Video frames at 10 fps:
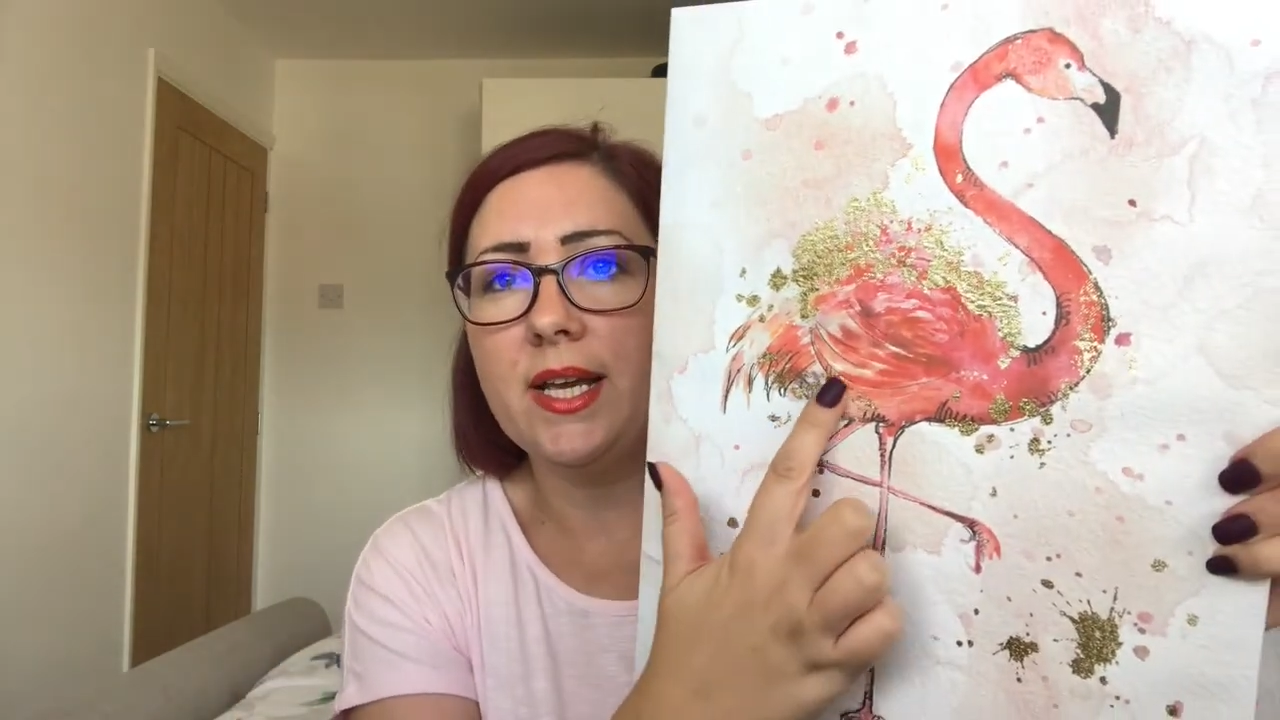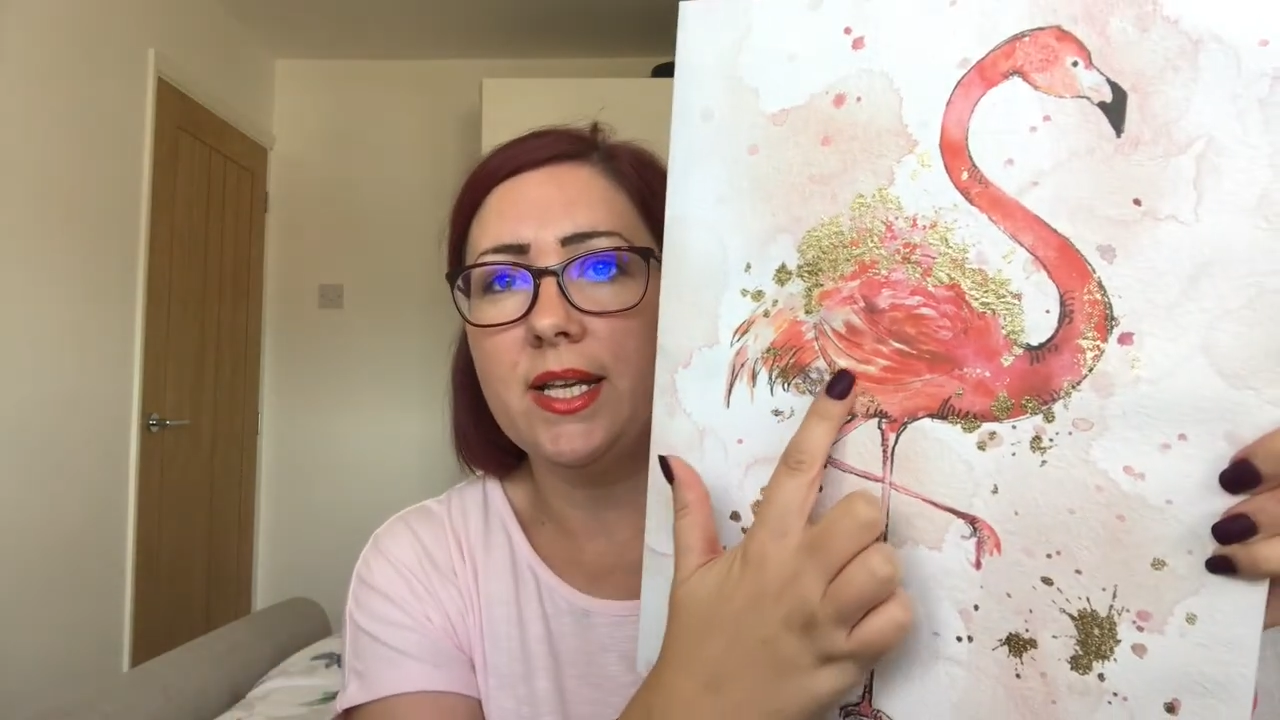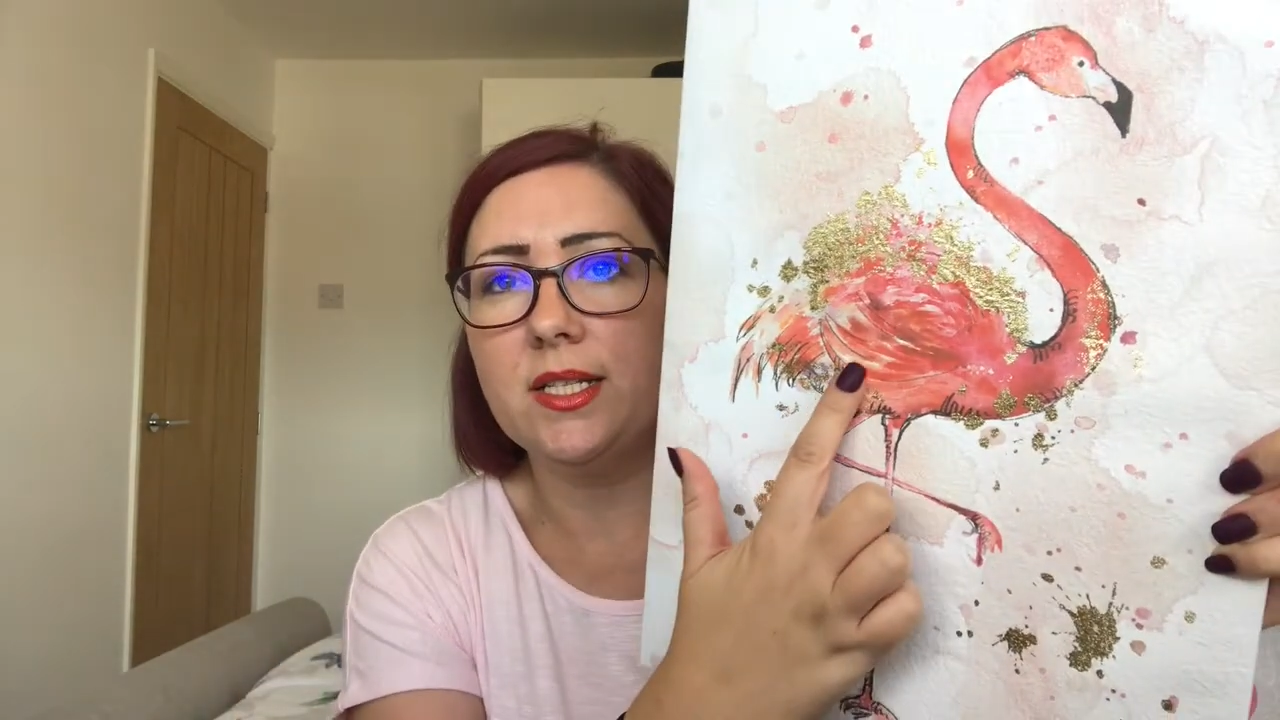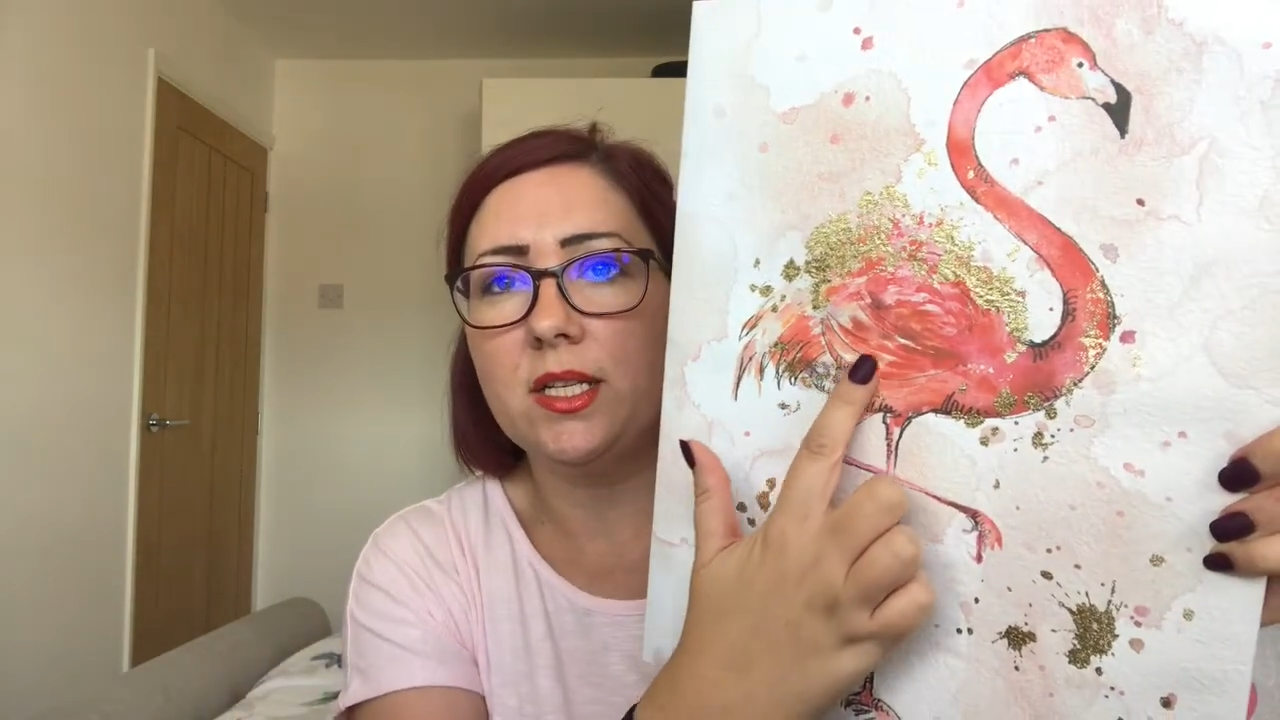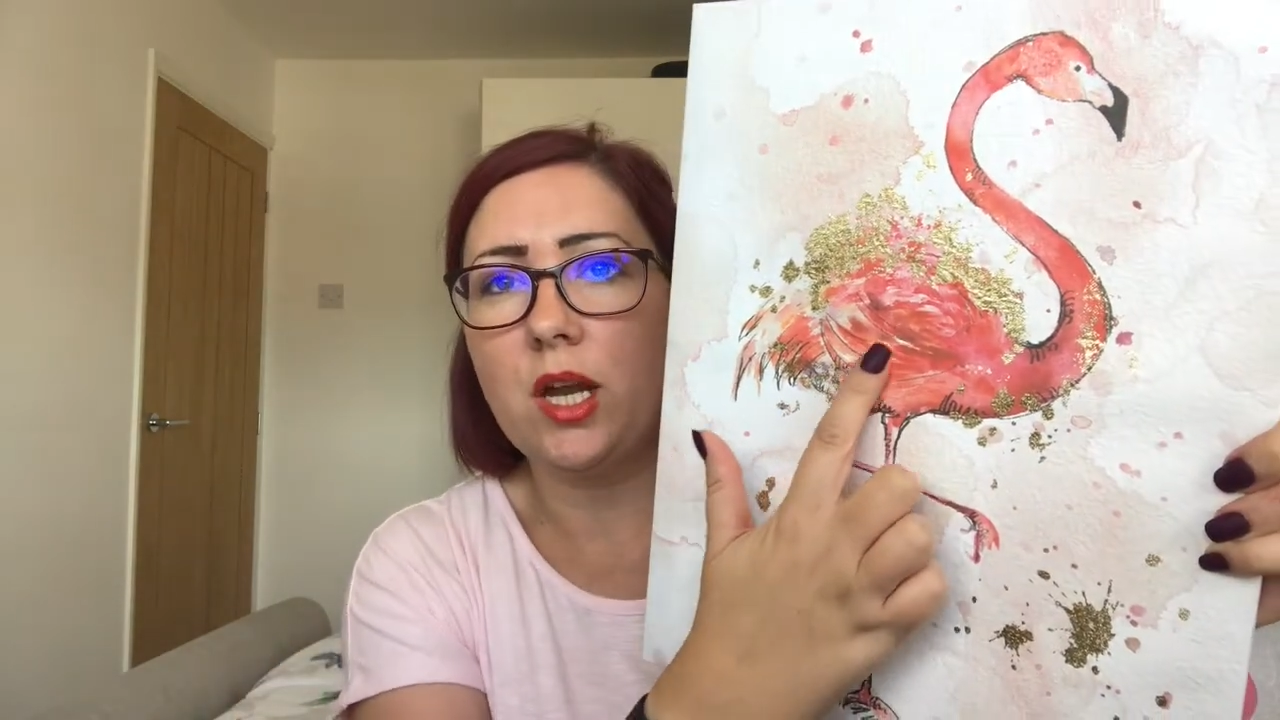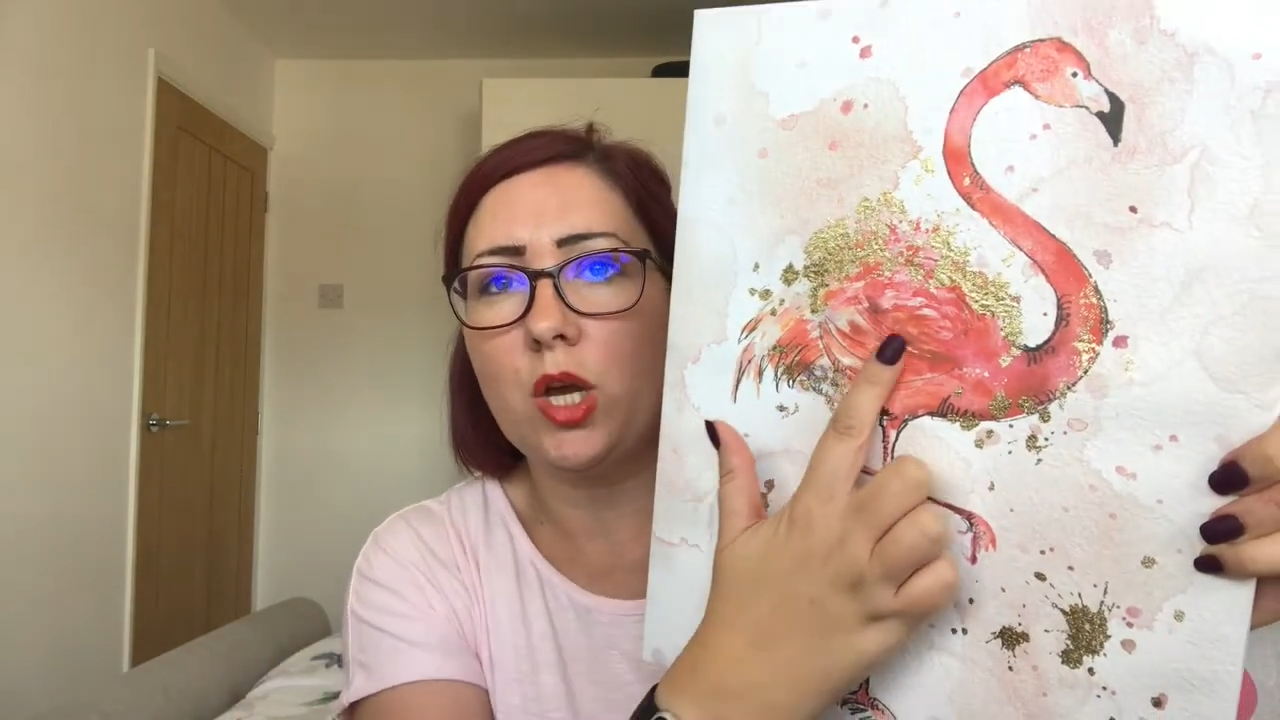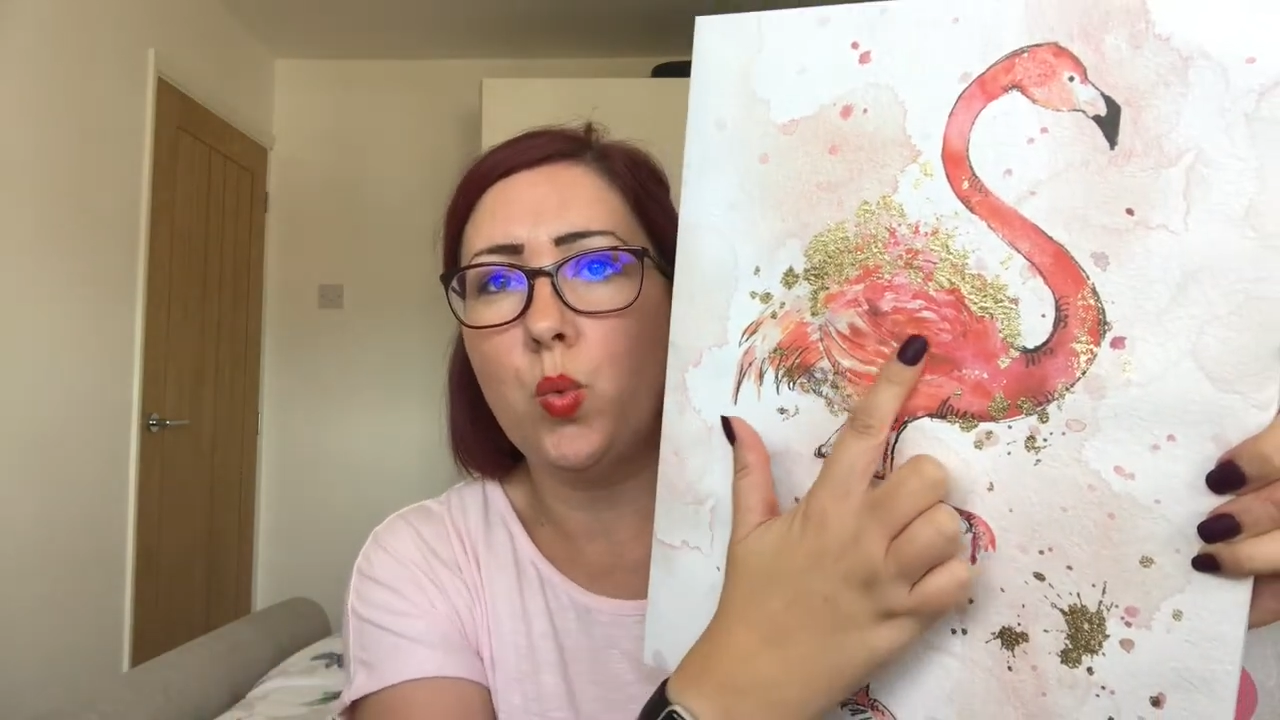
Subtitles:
it's like